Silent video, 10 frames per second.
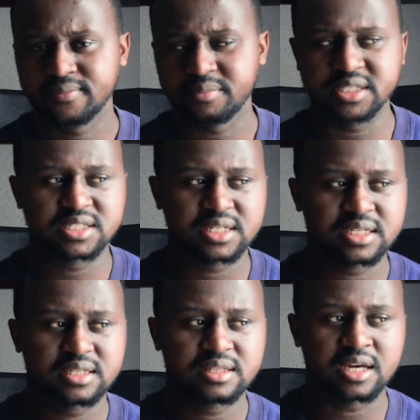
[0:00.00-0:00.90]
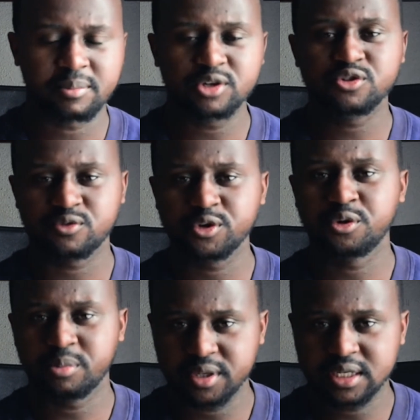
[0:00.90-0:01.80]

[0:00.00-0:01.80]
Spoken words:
Basically, the amount of work you put